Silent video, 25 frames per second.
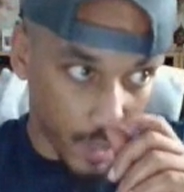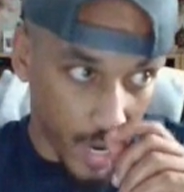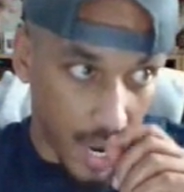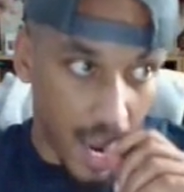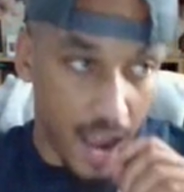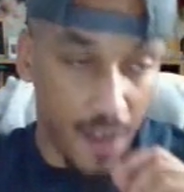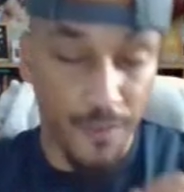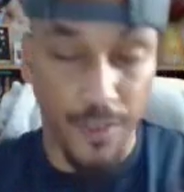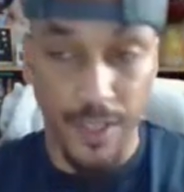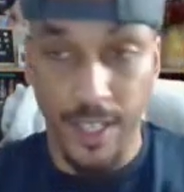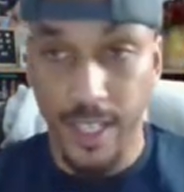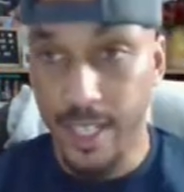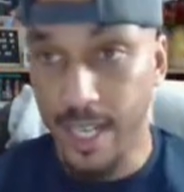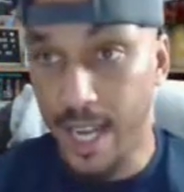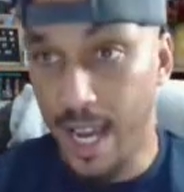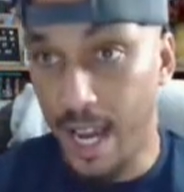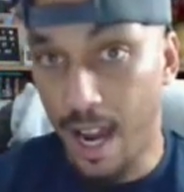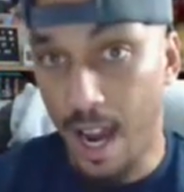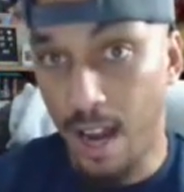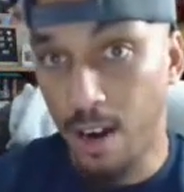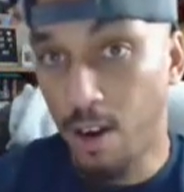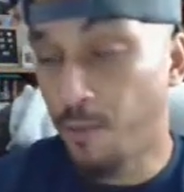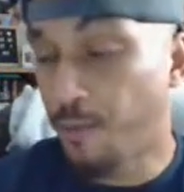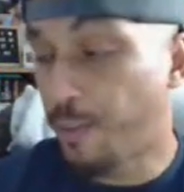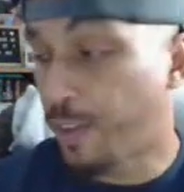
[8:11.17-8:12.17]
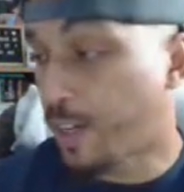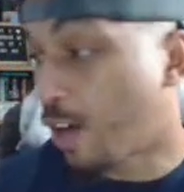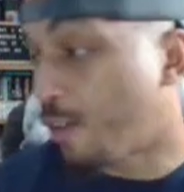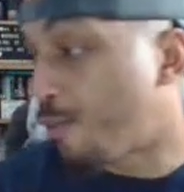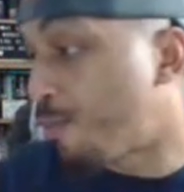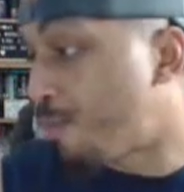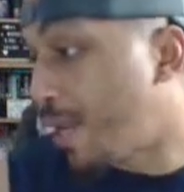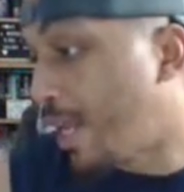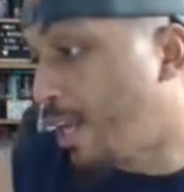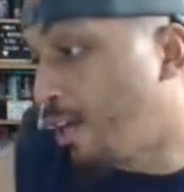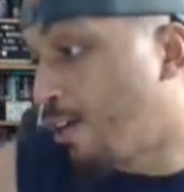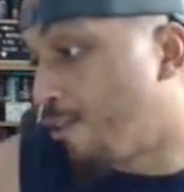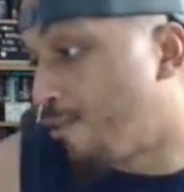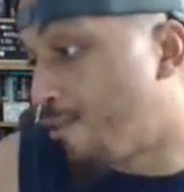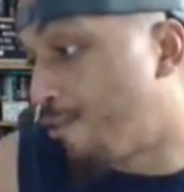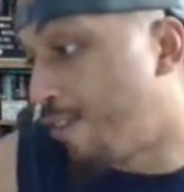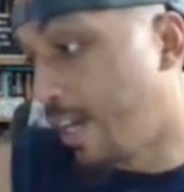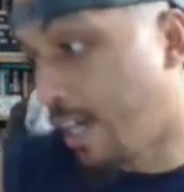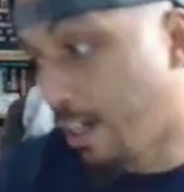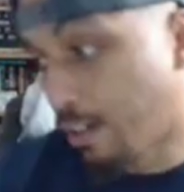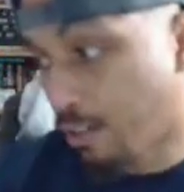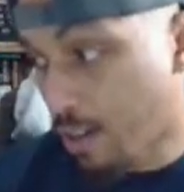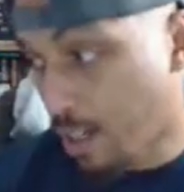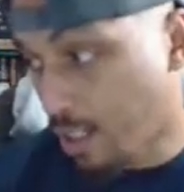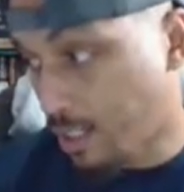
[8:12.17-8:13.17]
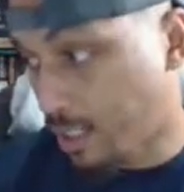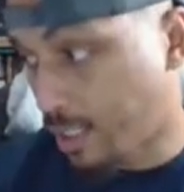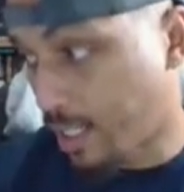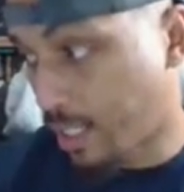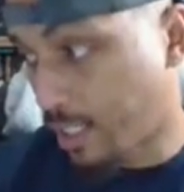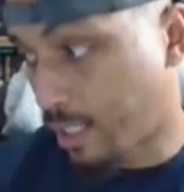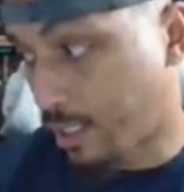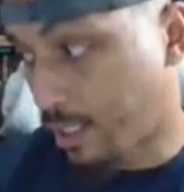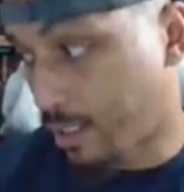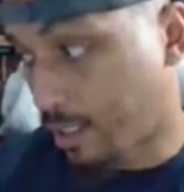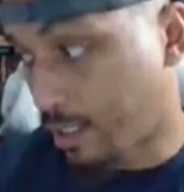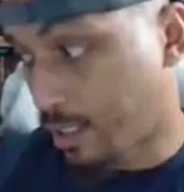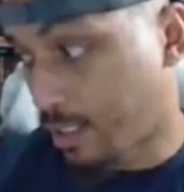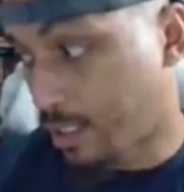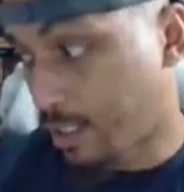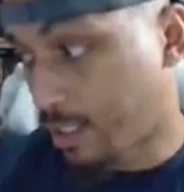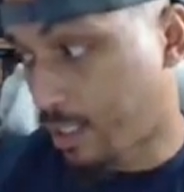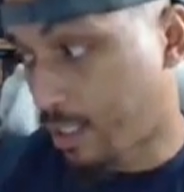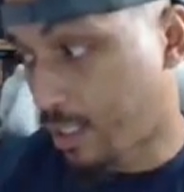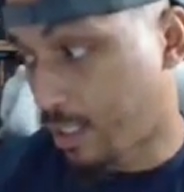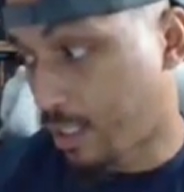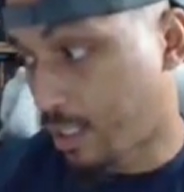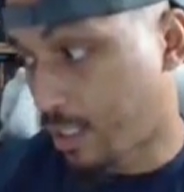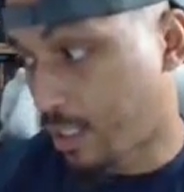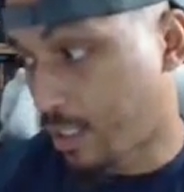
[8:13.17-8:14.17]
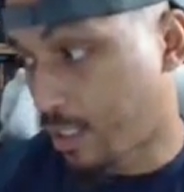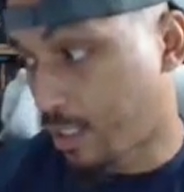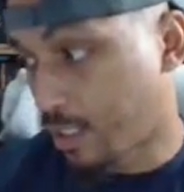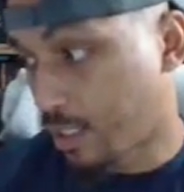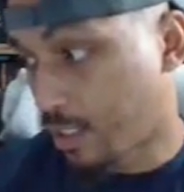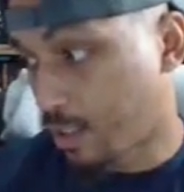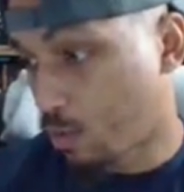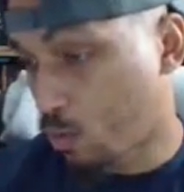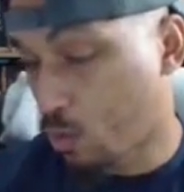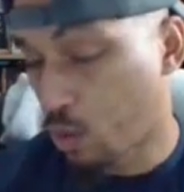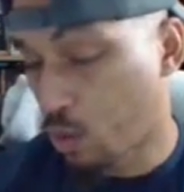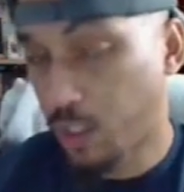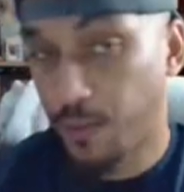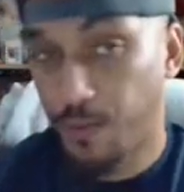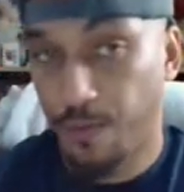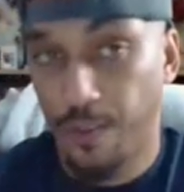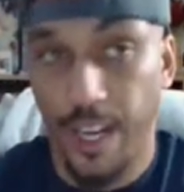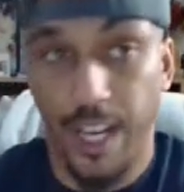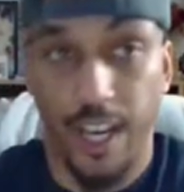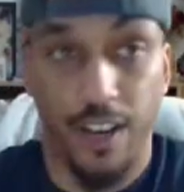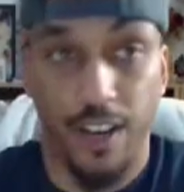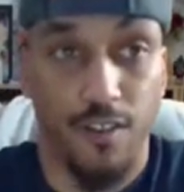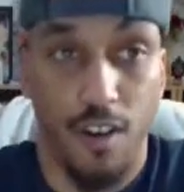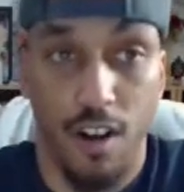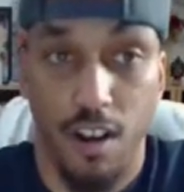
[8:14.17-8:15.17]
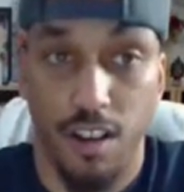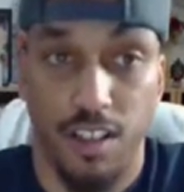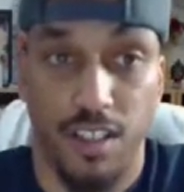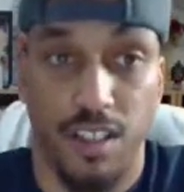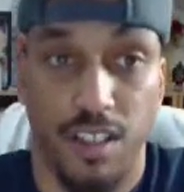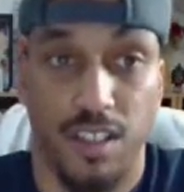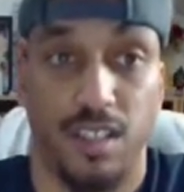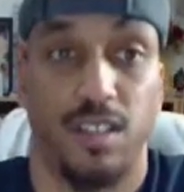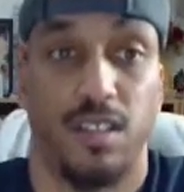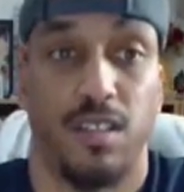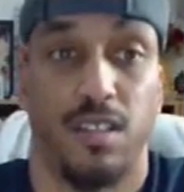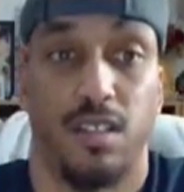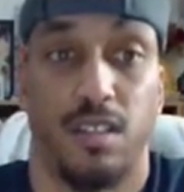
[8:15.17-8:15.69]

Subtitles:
Other than that, I don't think I've played on fake grass then. What's fake grass?